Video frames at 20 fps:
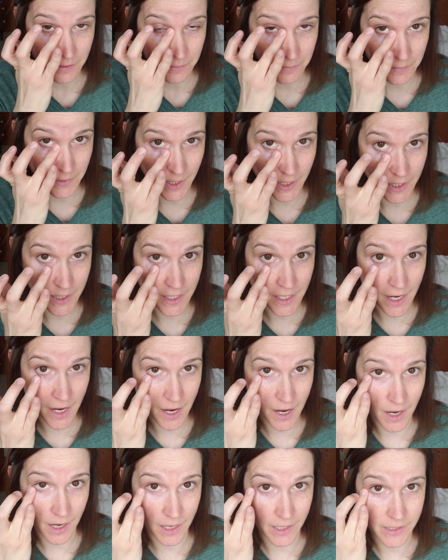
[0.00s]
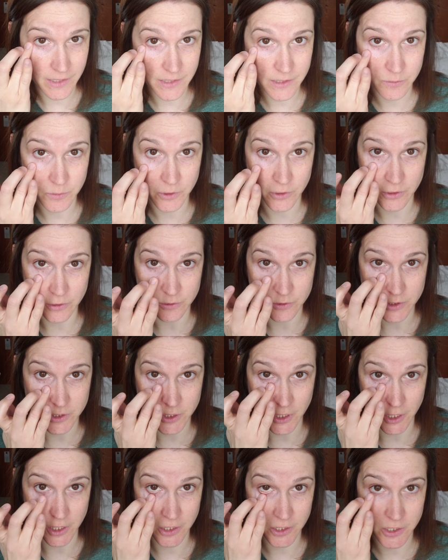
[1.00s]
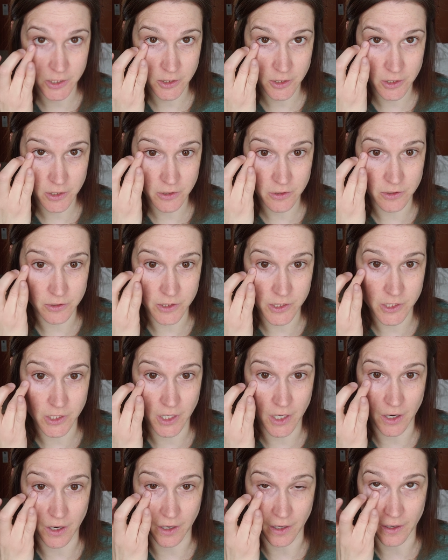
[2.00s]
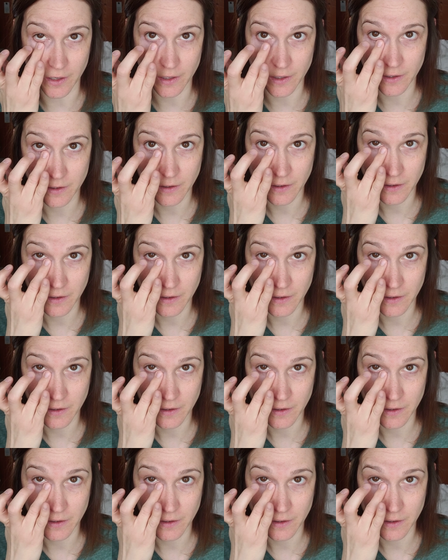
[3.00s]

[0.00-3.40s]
my eyes where those dark circles are,